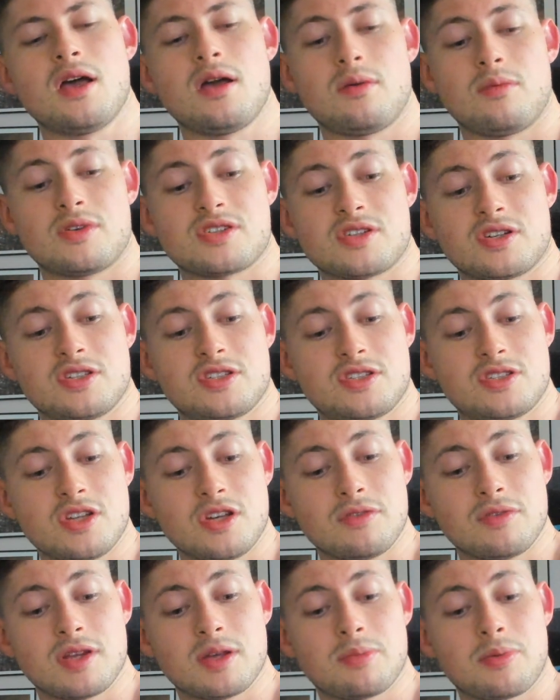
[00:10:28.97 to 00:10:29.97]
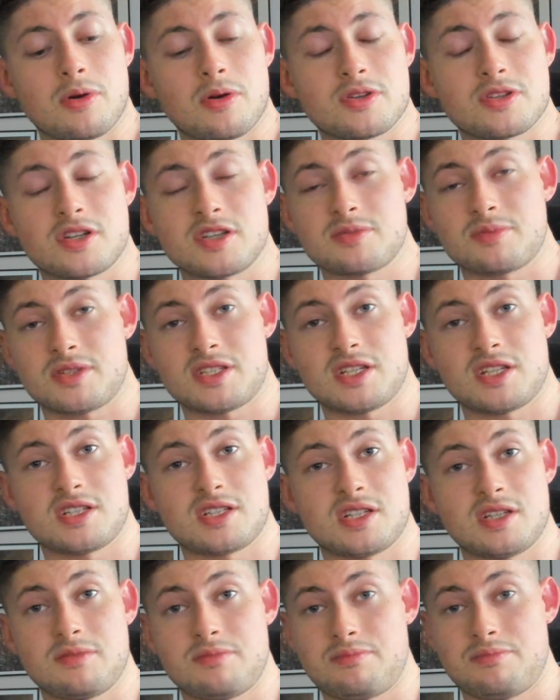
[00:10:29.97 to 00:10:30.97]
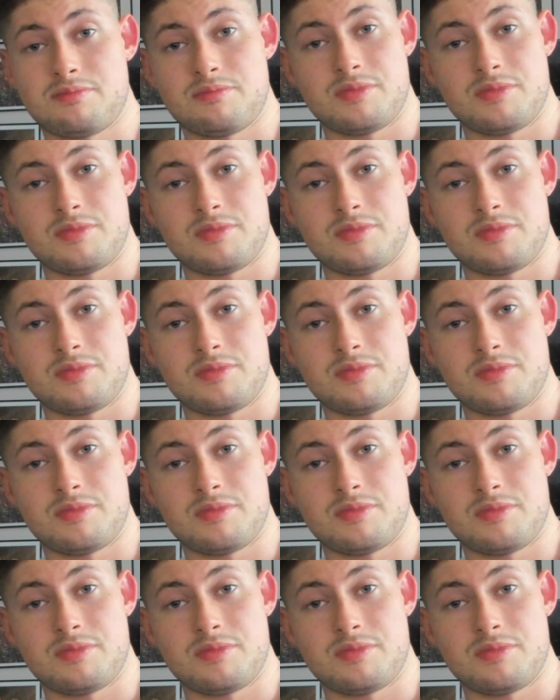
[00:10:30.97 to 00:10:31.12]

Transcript: which I do really apologise, but essentially